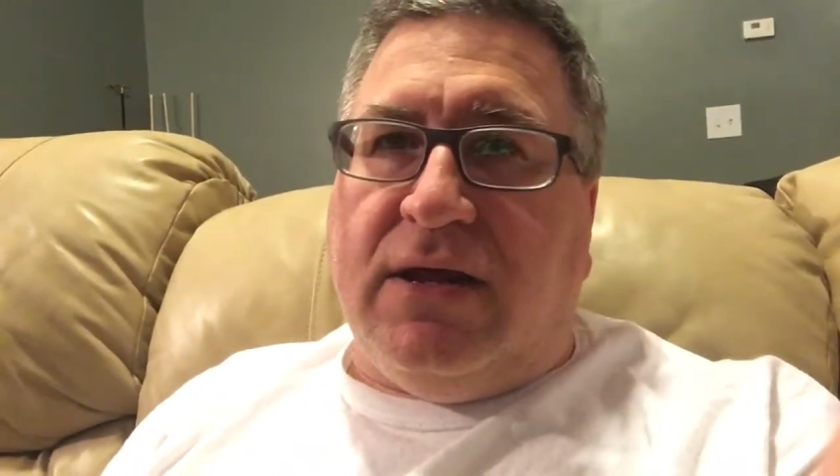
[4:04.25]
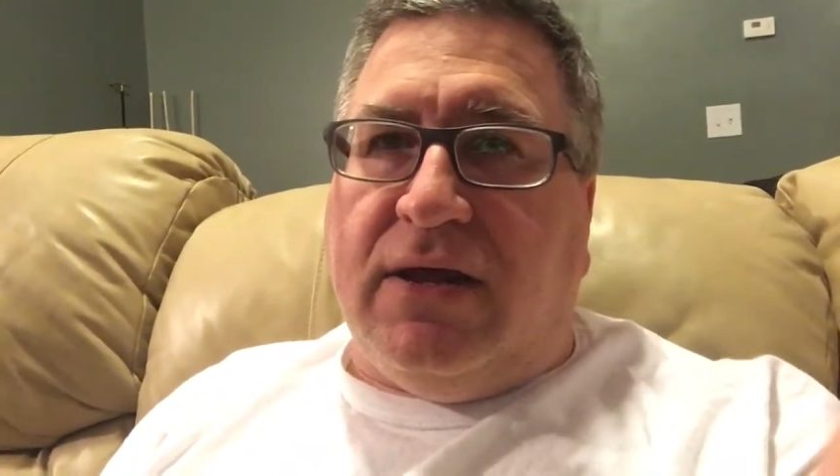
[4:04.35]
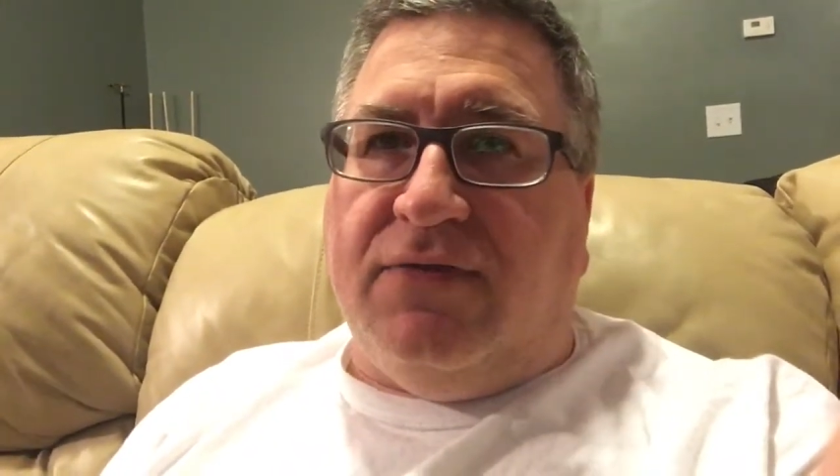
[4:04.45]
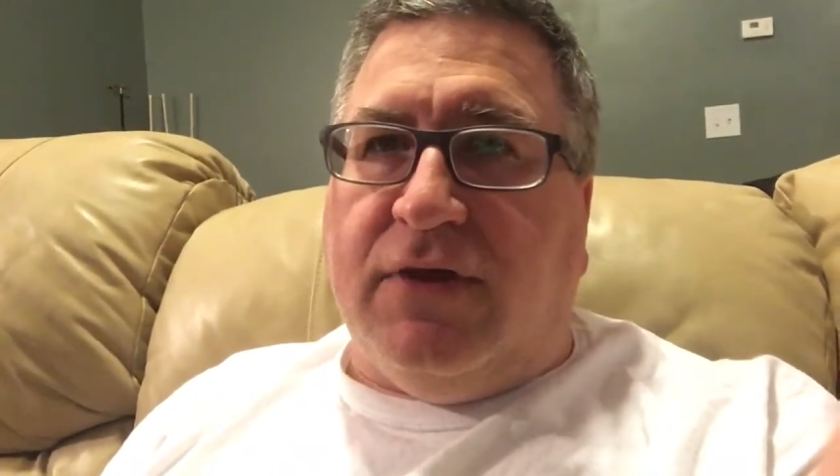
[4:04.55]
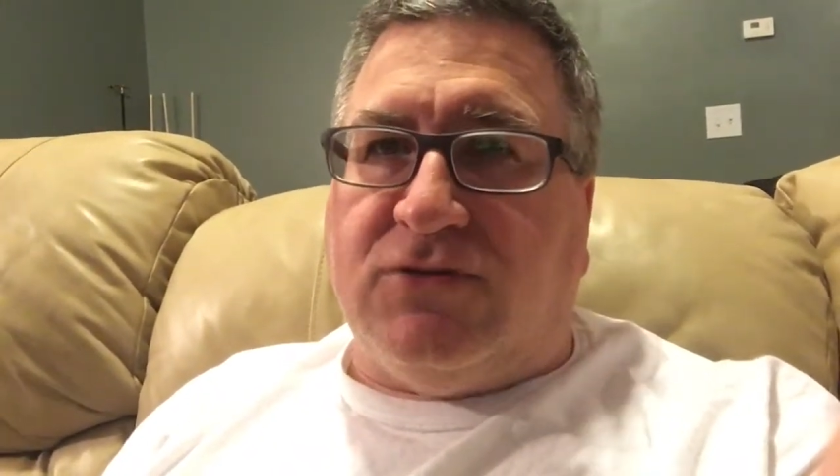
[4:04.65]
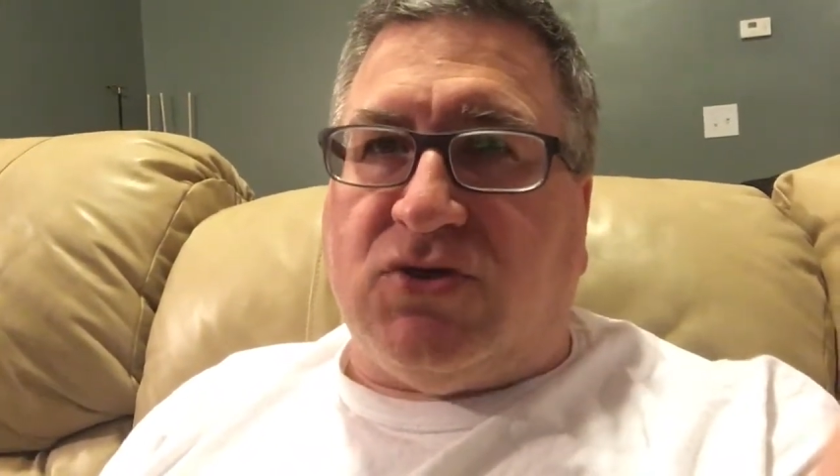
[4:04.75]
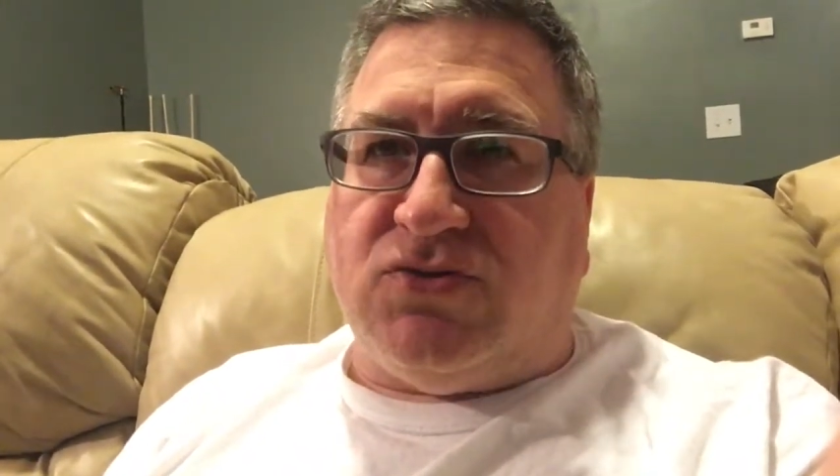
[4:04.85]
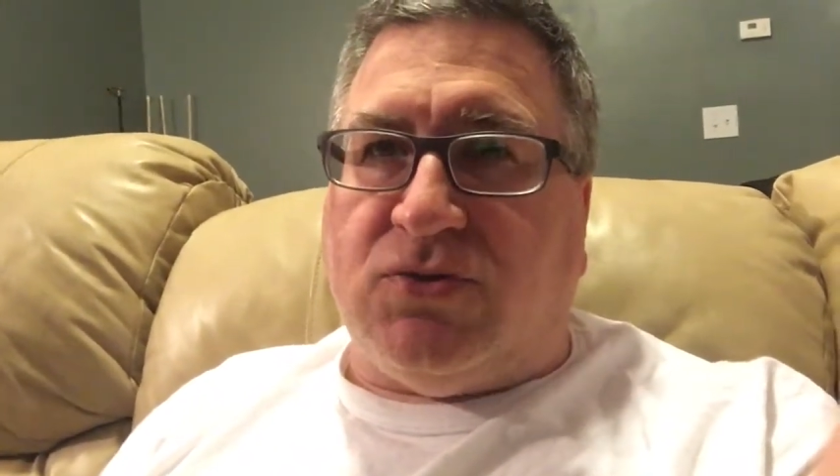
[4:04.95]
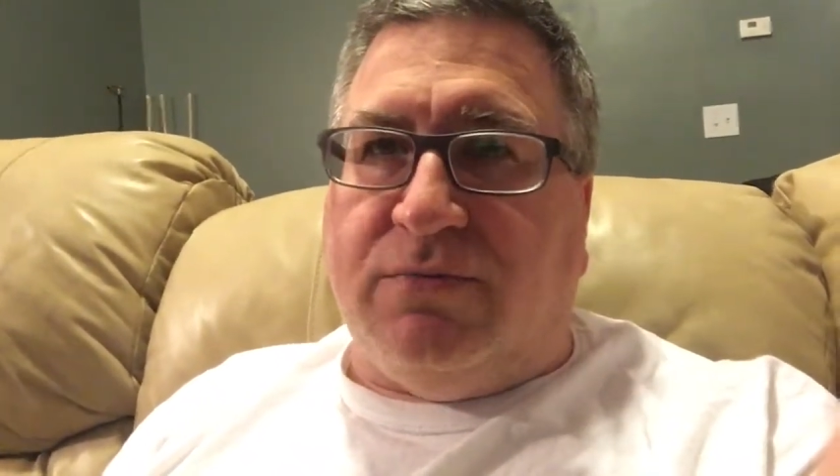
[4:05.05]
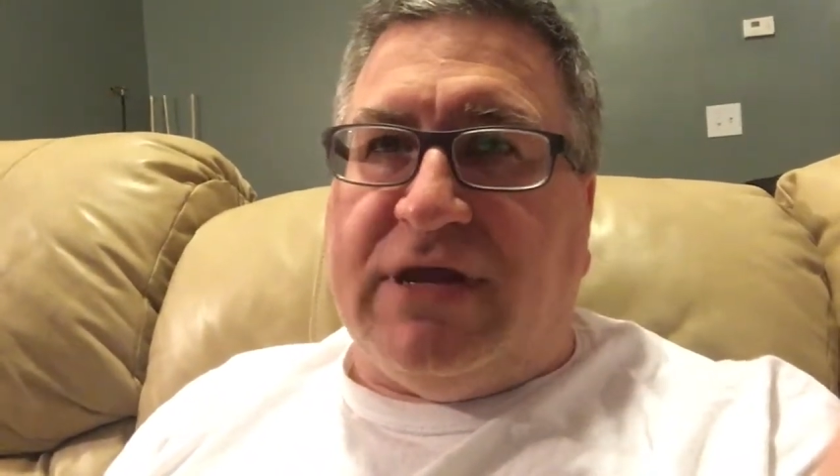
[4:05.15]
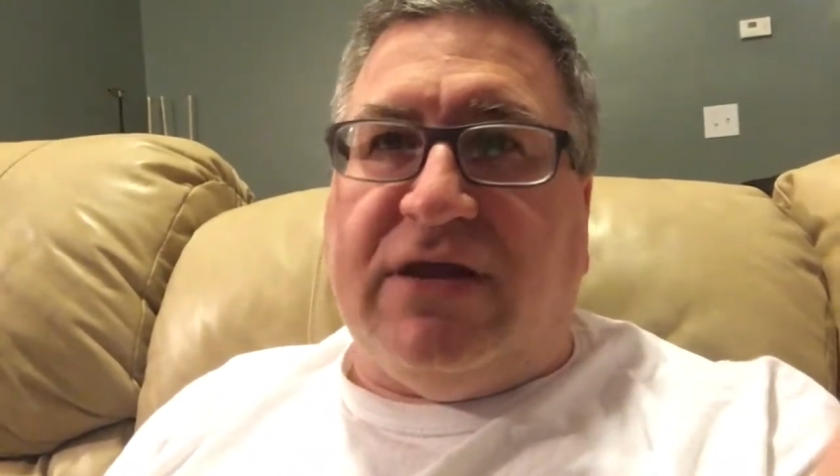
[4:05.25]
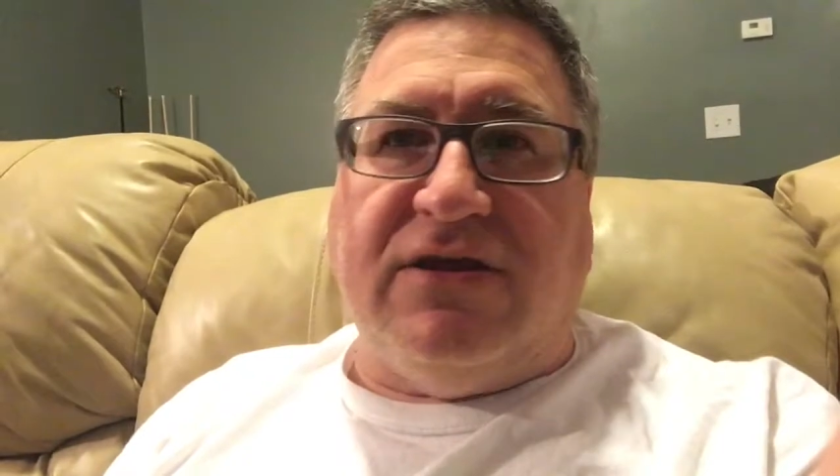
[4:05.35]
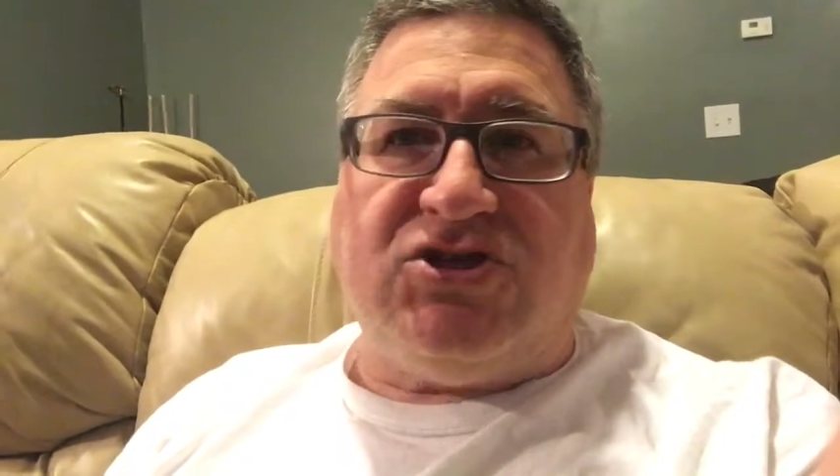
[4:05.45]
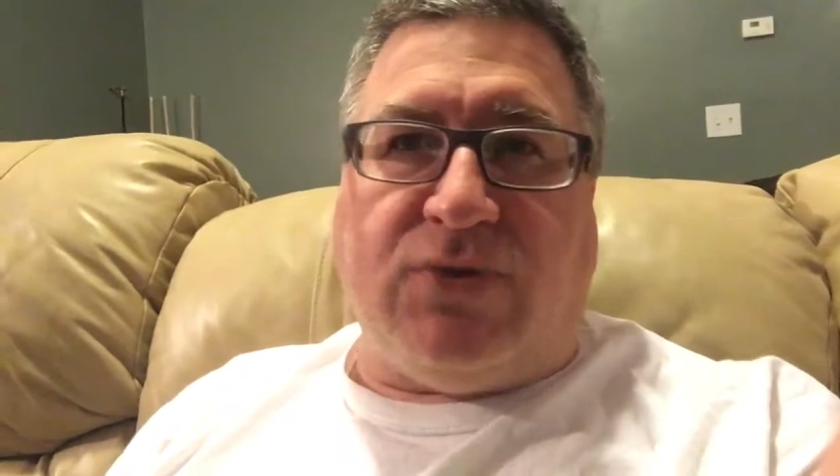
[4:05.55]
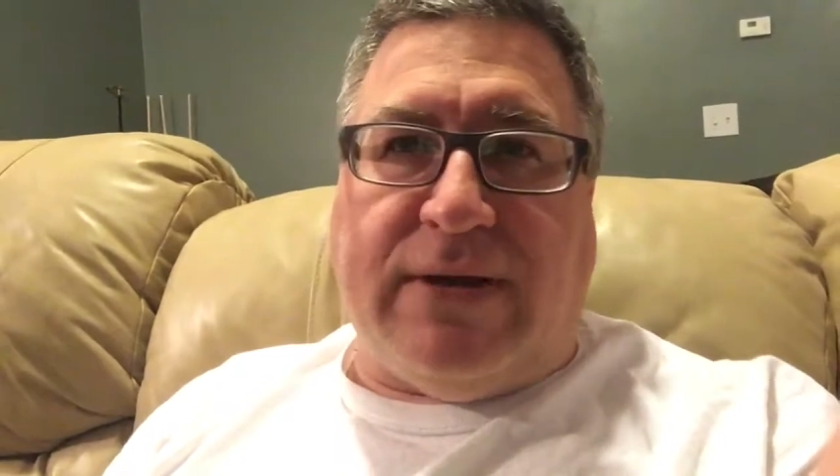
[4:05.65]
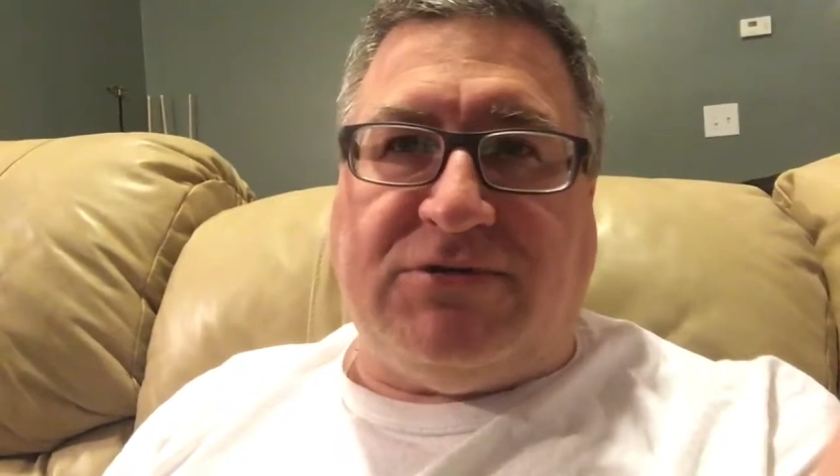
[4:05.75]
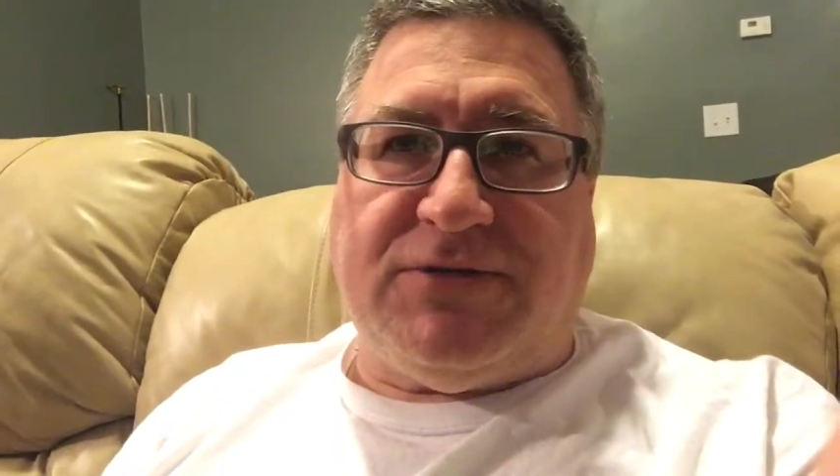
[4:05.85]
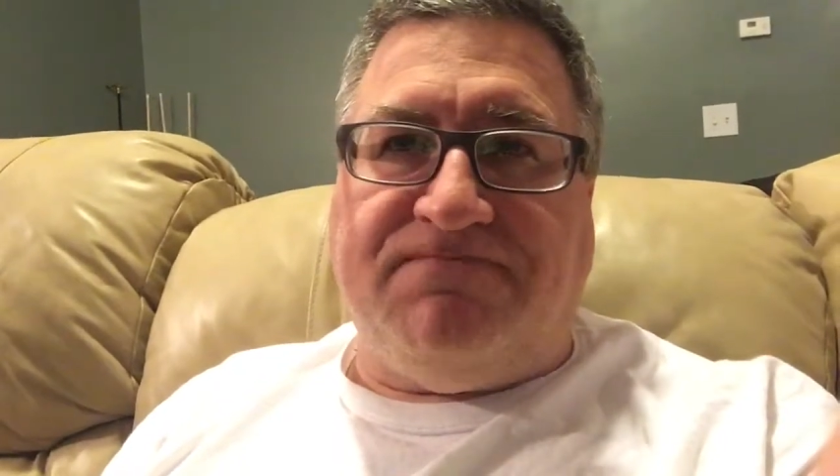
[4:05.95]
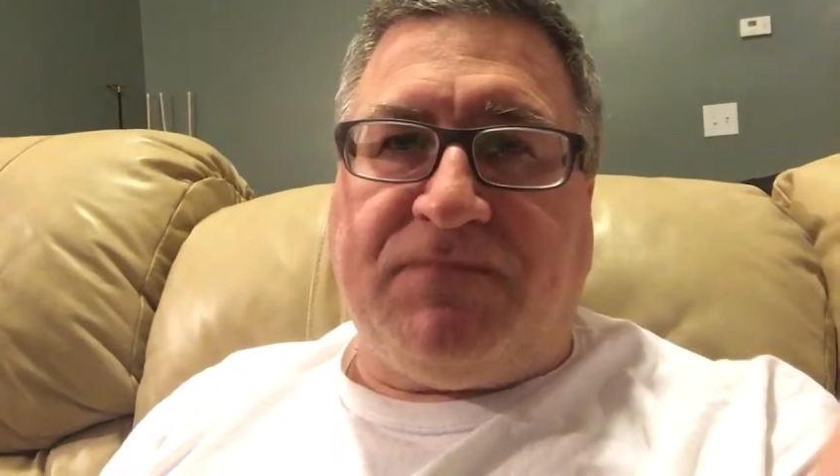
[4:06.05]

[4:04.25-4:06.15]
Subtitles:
in their social media streams.